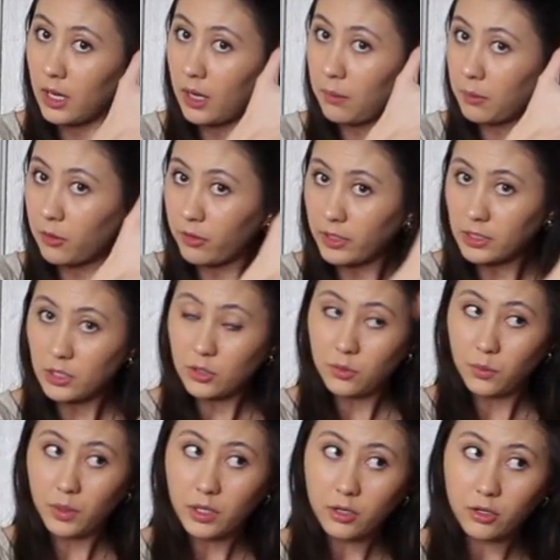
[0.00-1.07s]
I'm going
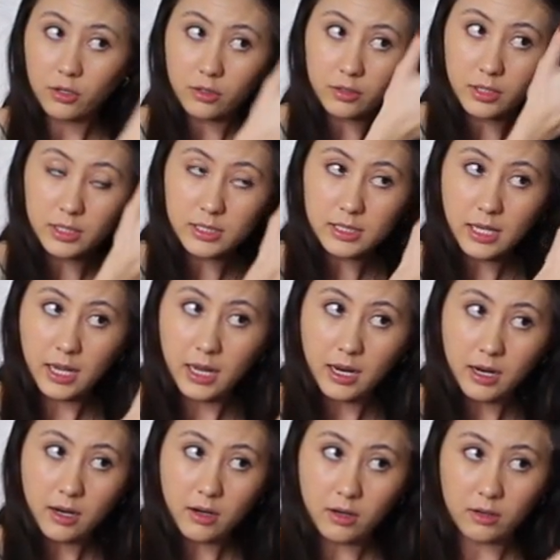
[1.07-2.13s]
to curl this
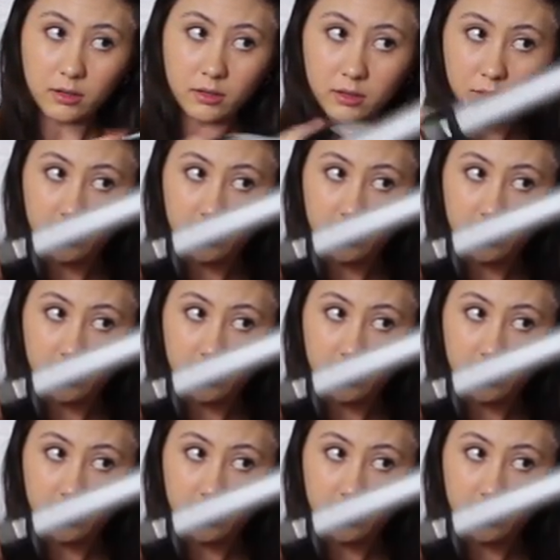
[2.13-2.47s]
hair.